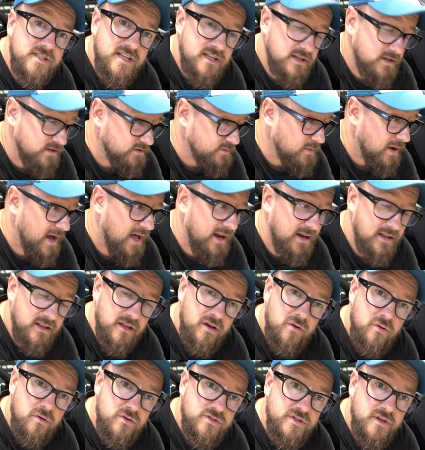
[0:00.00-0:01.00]
it as well, in the
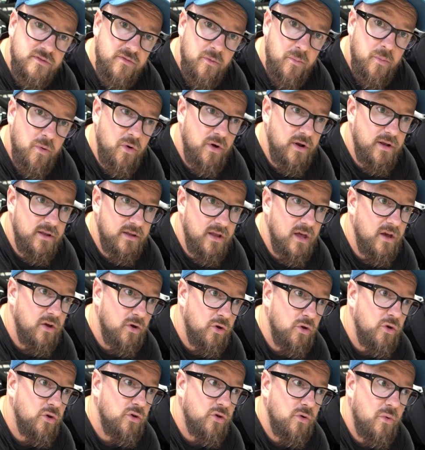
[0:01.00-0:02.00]
crossover point that a
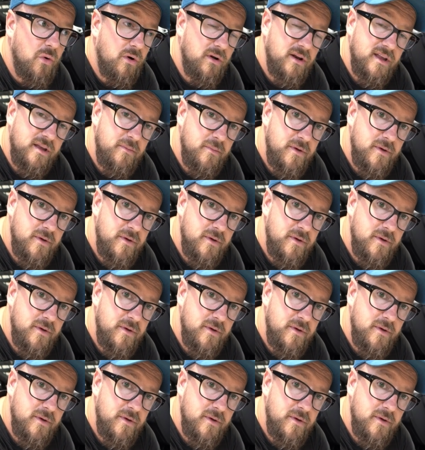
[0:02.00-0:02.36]
good quality